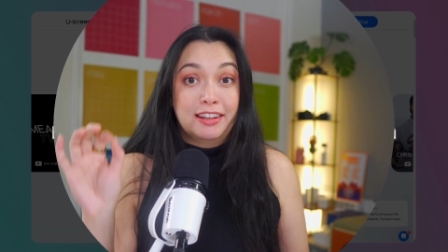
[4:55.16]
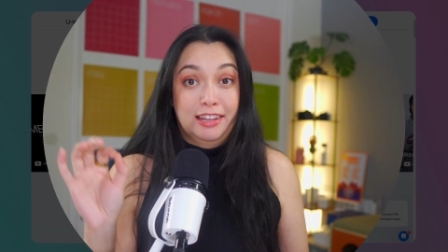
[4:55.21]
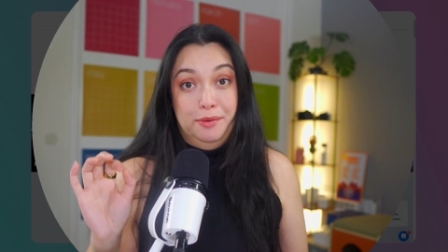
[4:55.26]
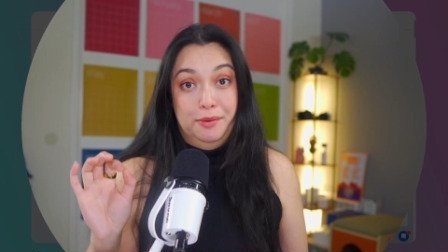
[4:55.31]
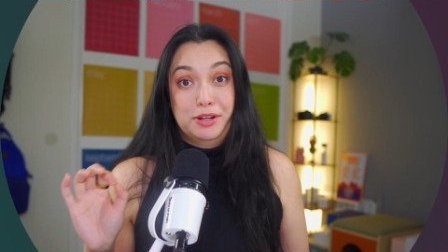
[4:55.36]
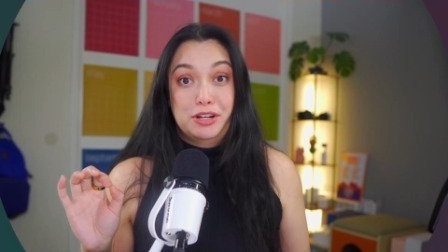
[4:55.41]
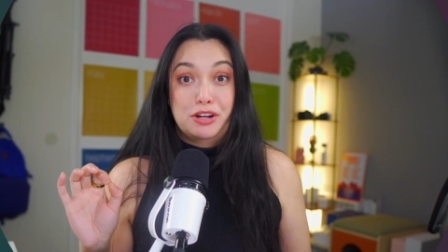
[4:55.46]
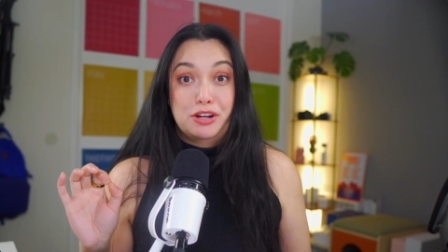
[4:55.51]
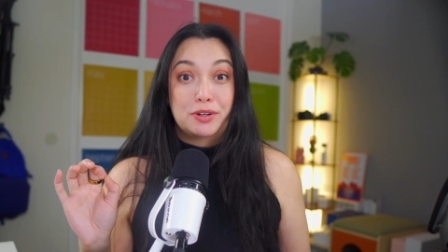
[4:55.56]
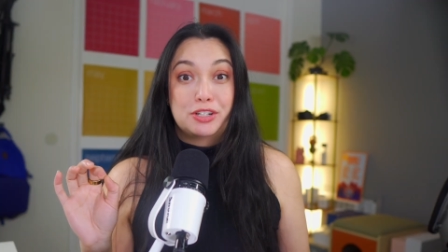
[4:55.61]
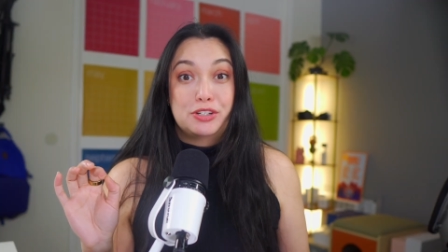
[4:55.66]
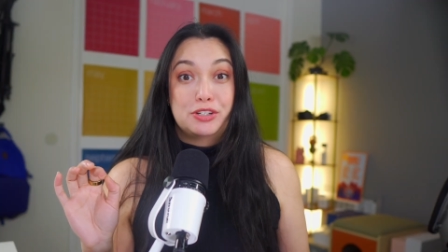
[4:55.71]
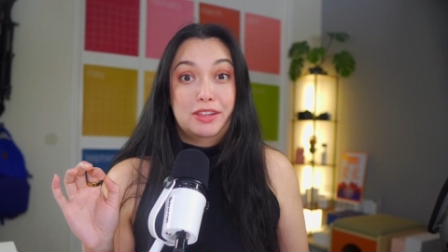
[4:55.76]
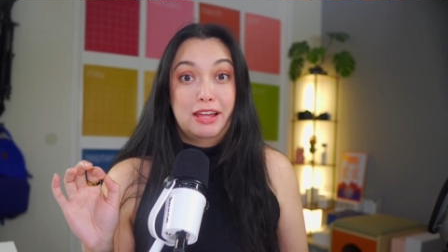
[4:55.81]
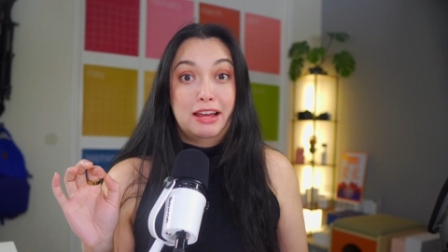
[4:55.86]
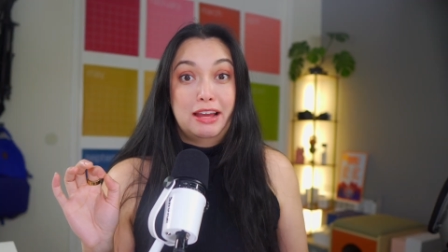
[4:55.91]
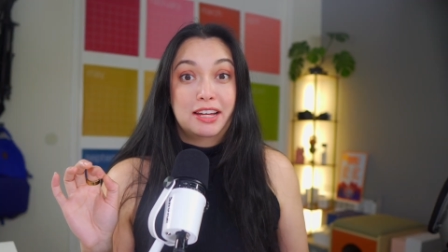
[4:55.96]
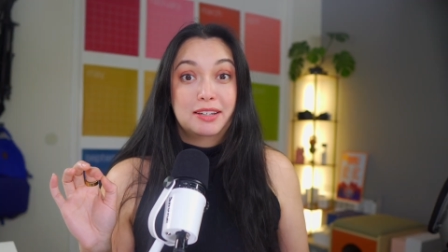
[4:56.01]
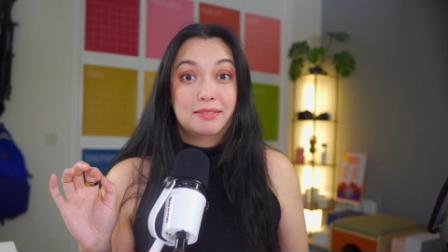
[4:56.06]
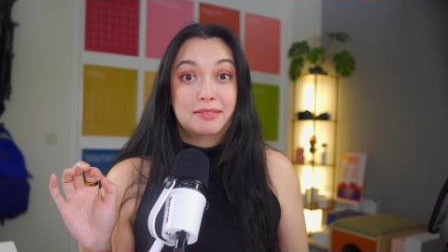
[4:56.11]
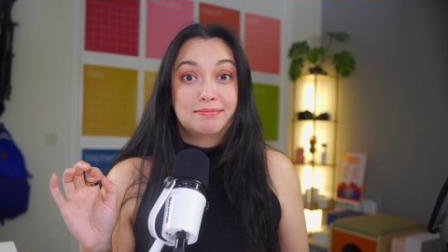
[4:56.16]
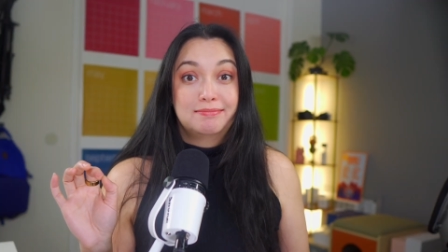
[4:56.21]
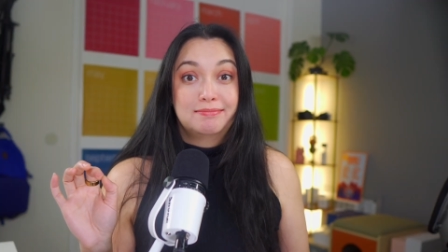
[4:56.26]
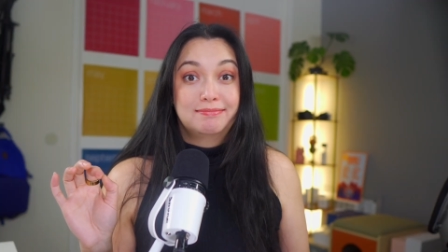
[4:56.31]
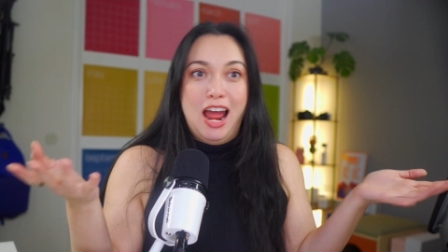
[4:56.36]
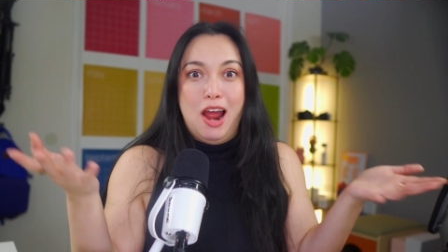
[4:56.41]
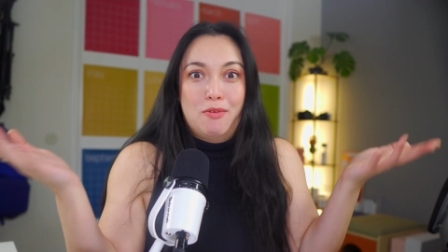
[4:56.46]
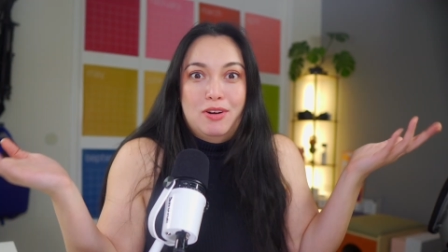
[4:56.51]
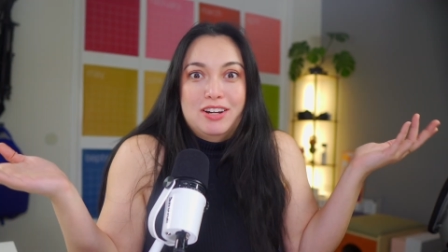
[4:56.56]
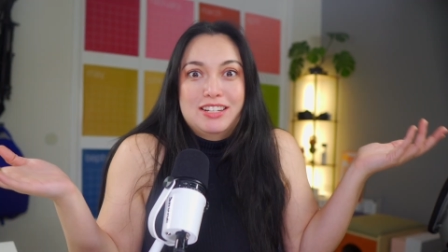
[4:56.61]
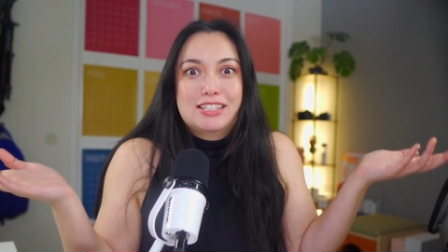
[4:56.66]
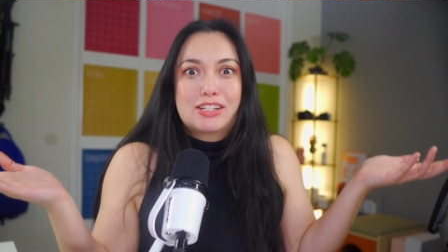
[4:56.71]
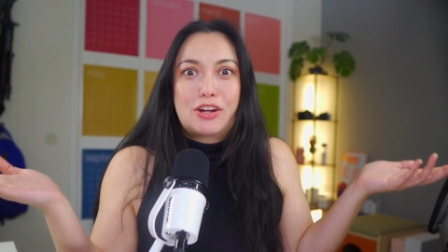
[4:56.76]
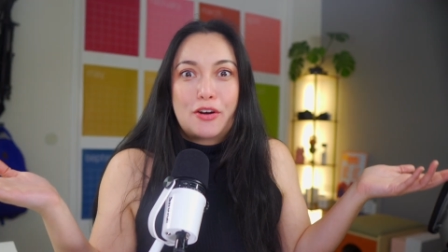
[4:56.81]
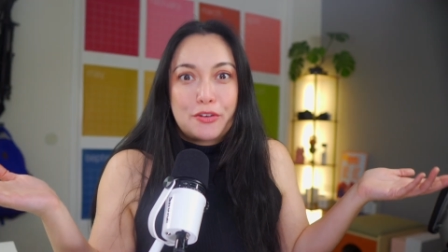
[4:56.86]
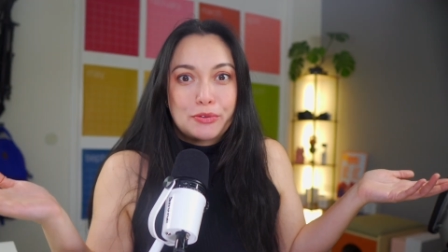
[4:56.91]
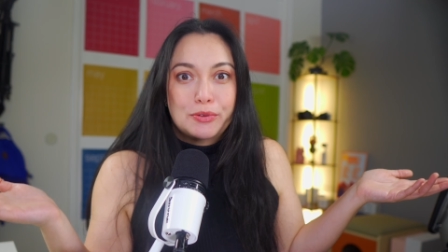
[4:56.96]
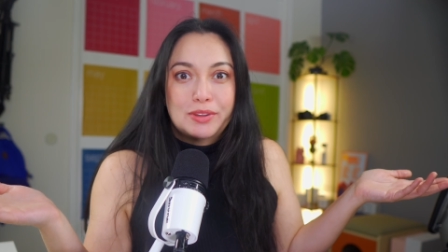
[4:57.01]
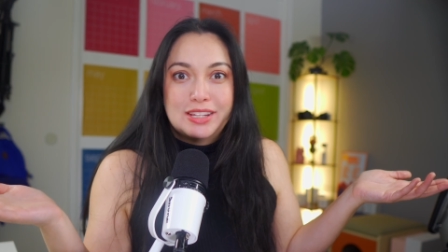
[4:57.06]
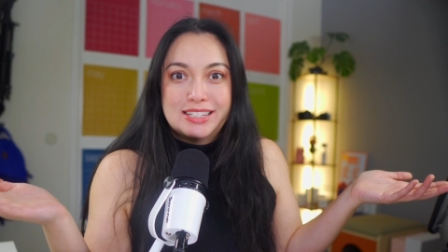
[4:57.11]
let me know what you think. I want us to go
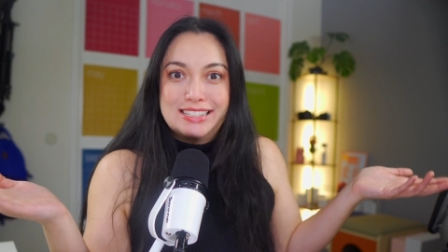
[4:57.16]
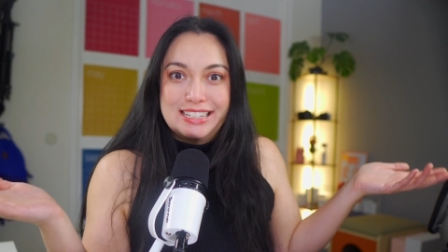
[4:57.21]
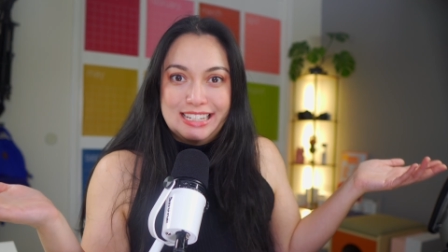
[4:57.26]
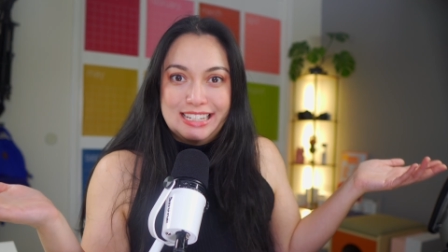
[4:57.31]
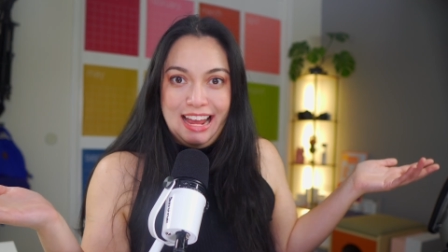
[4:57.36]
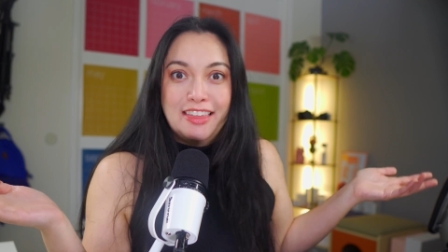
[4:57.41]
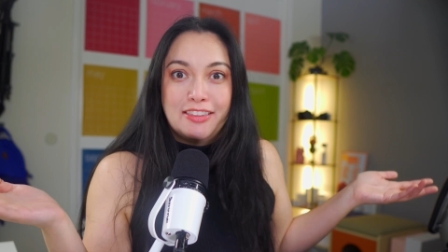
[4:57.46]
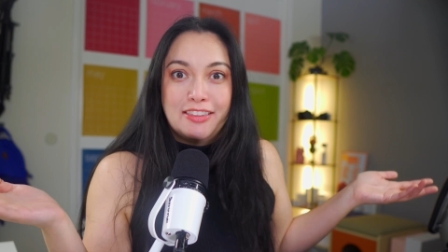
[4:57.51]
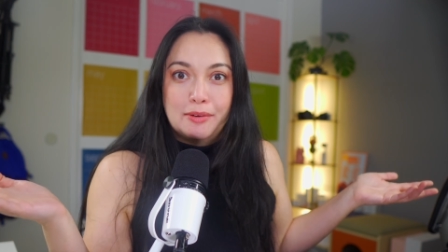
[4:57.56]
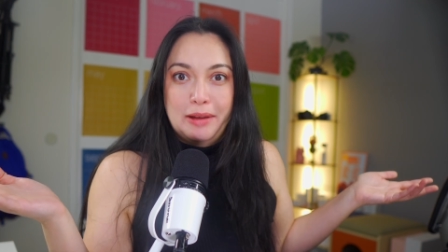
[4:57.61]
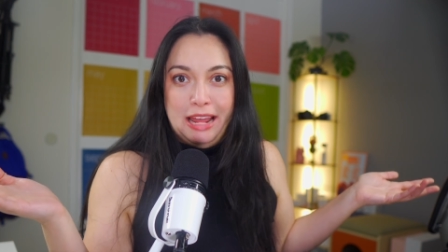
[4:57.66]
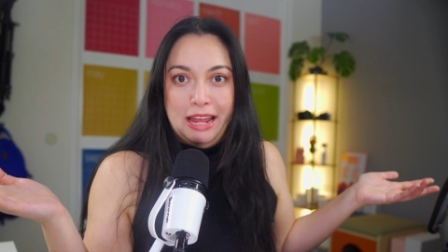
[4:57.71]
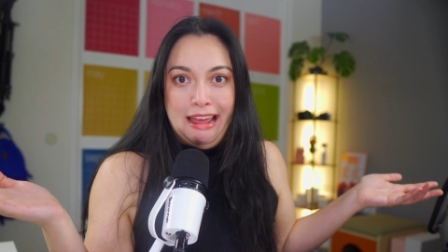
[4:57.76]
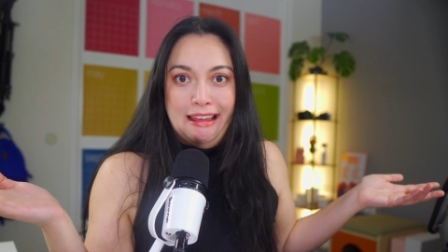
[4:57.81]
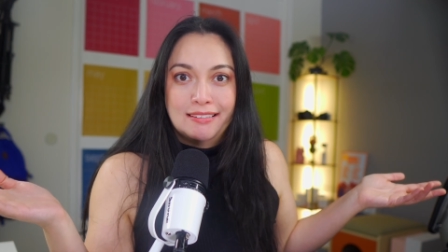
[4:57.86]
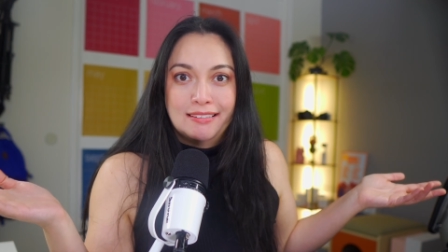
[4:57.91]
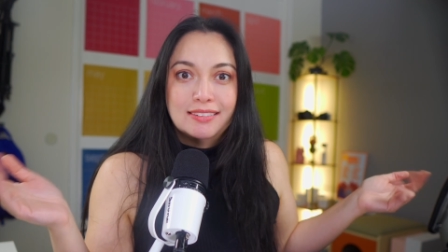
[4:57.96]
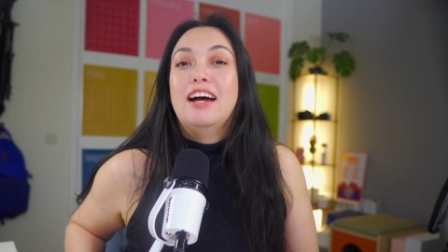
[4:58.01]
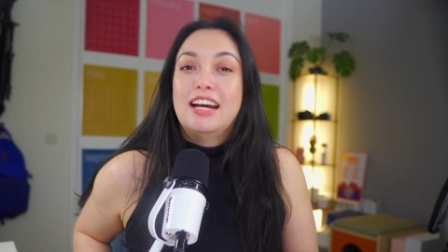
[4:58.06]
through this together, man.